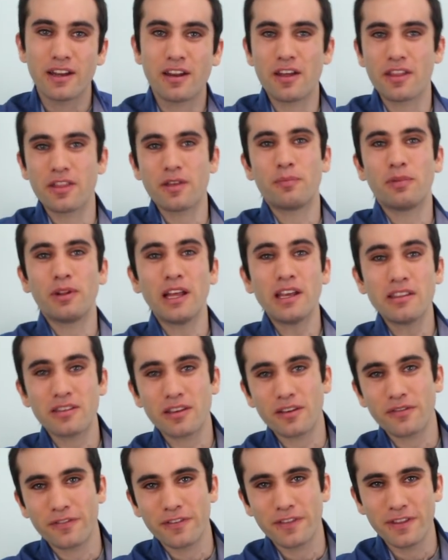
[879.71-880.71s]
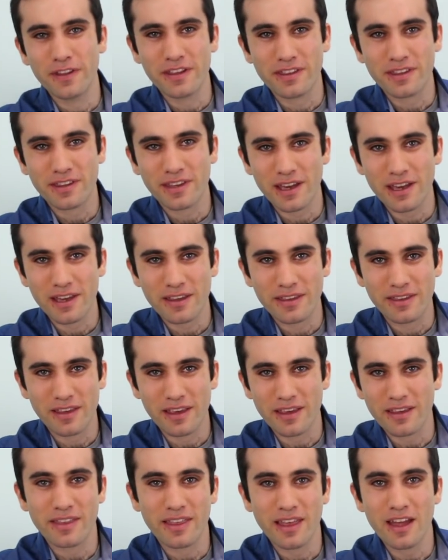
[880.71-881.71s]
Now, the plaintiff in this case
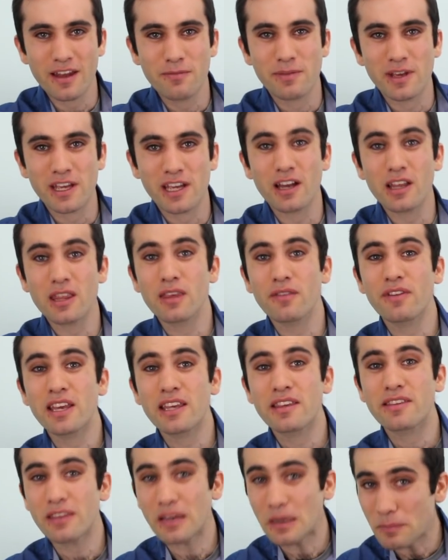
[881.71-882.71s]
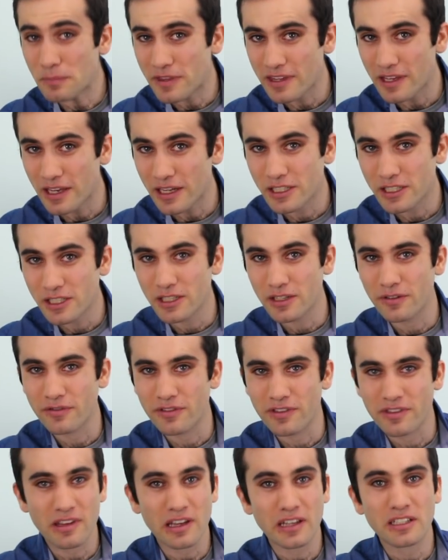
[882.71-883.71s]
says that because of a subsection of
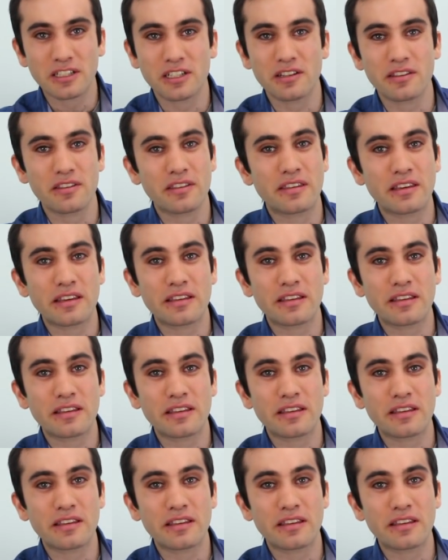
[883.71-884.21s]
Section